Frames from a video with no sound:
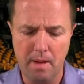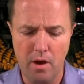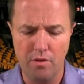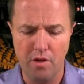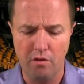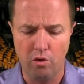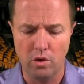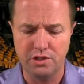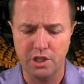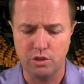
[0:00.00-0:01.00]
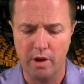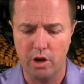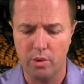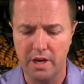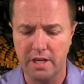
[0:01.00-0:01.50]
better than their 4-6
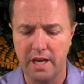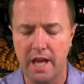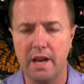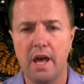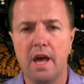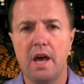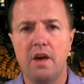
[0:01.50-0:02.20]
record would indicate.